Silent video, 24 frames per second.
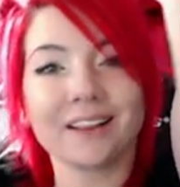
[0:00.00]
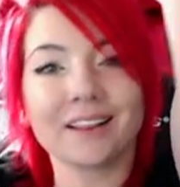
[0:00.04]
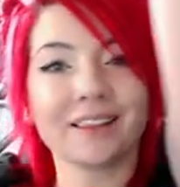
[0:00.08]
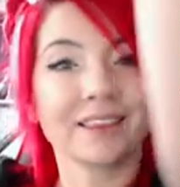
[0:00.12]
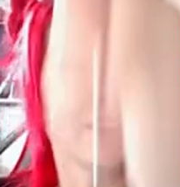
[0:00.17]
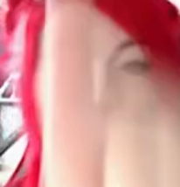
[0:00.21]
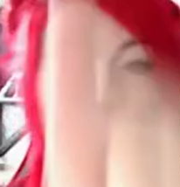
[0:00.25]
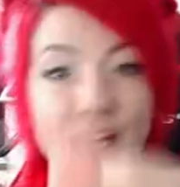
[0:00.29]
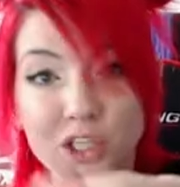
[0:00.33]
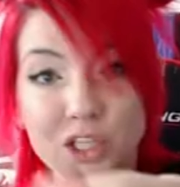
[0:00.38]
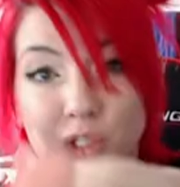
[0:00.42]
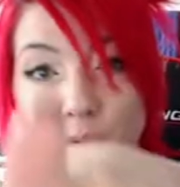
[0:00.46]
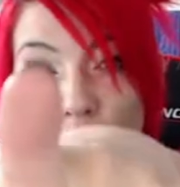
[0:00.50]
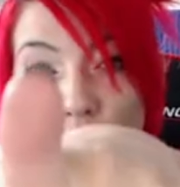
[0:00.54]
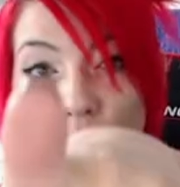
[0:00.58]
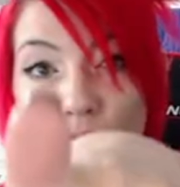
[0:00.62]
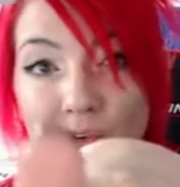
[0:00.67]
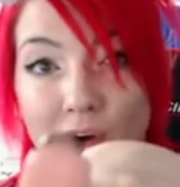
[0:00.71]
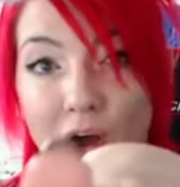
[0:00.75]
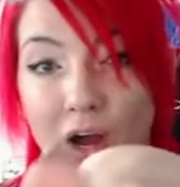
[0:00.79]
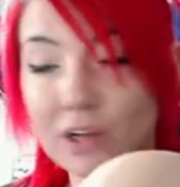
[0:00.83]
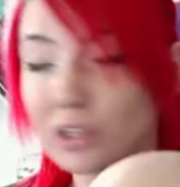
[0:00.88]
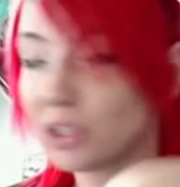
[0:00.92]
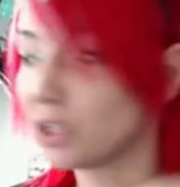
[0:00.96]
let's move
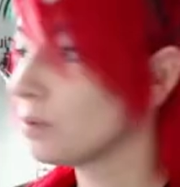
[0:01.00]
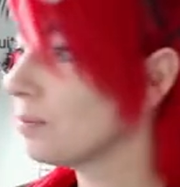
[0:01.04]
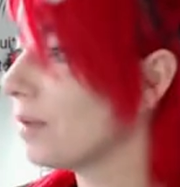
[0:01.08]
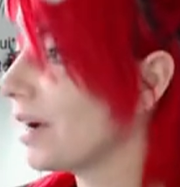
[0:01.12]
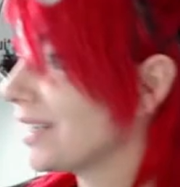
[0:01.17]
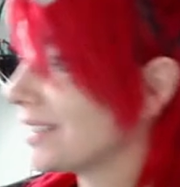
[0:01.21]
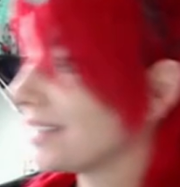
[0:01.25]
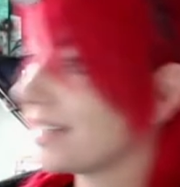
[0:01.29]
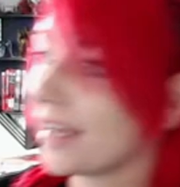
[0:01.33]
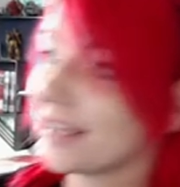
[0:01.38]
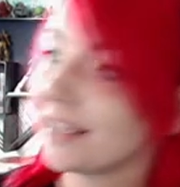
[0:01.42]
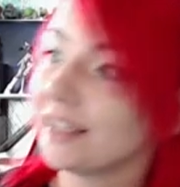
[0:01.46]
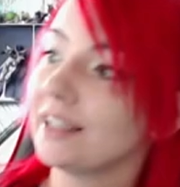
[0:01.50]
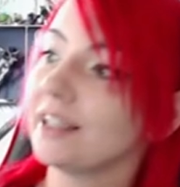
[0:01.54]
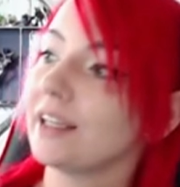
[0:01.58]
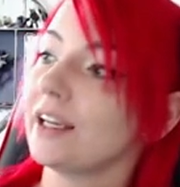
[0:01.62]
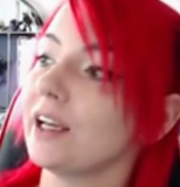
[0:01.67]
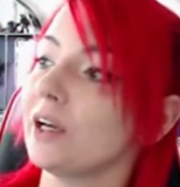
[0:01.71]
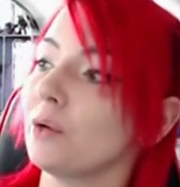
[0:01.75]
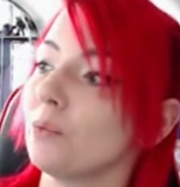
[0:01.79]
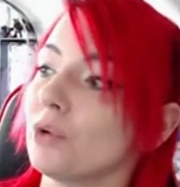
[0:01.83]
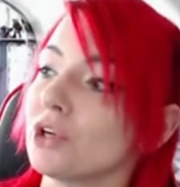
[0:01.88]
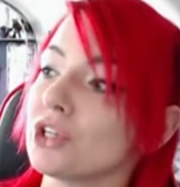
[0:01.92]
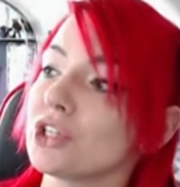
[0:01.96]
on to my second
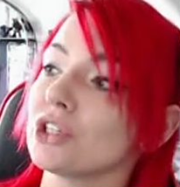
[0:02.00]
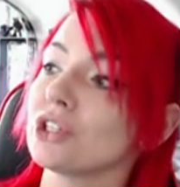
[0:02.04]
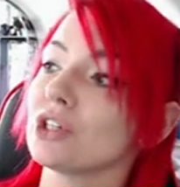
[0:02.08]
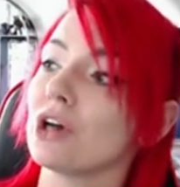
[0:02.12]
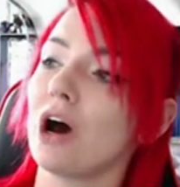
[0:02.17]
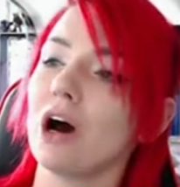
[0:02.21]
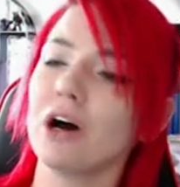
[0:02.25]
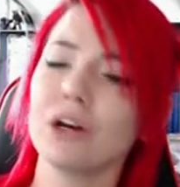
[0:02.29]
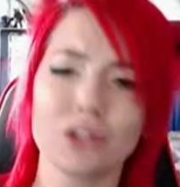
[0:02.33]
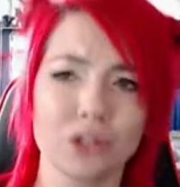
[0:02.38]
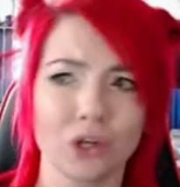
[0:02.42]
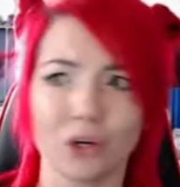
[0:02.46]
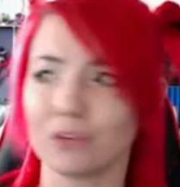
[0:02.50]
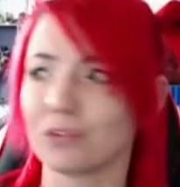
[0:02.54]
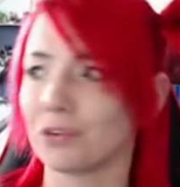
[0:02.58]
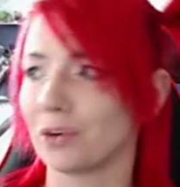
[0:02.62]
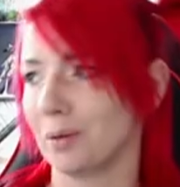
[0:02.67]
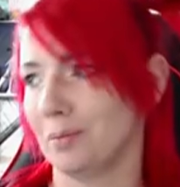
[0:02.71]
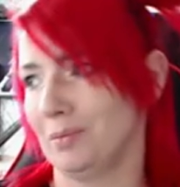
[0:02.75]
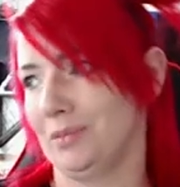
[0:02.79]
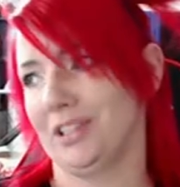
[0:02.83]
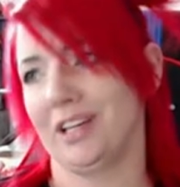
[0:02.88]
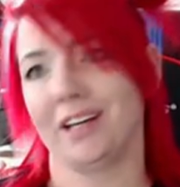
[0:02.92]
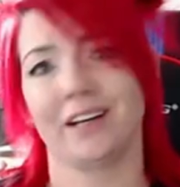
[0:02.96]
kit, which is also
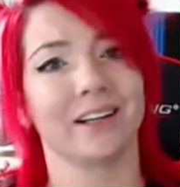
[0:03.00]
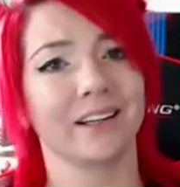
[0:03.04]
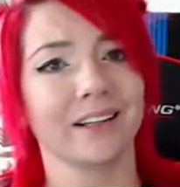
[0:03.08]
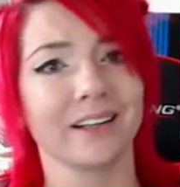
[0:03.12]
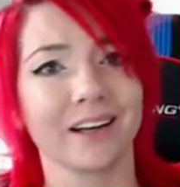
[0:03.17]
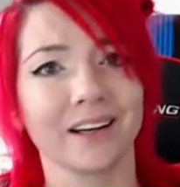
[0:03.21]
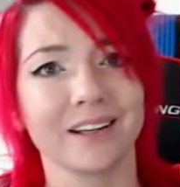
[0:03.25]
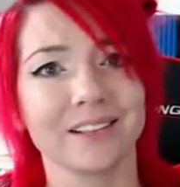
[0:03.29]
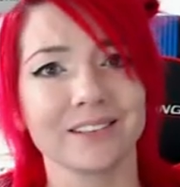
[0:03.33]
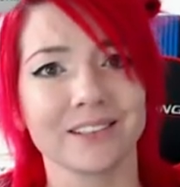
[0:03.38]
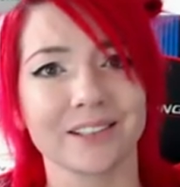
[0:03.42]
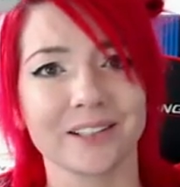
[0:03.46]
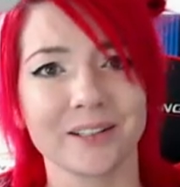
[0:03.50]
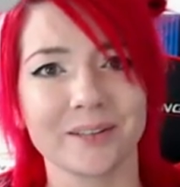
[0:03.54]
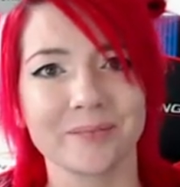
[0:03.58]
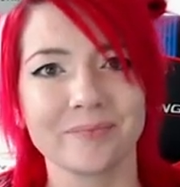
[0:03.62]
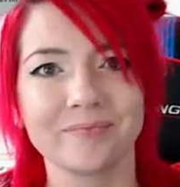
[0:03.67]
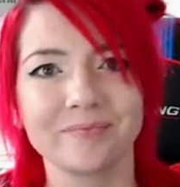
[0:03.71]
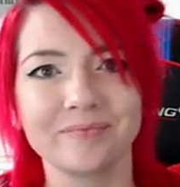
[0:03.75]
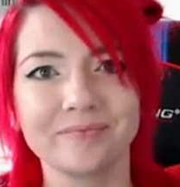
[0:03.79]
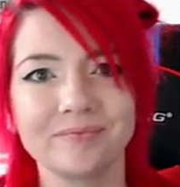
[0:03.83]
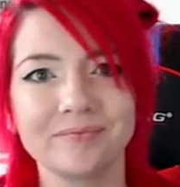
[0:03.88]
from Zeta Gundam.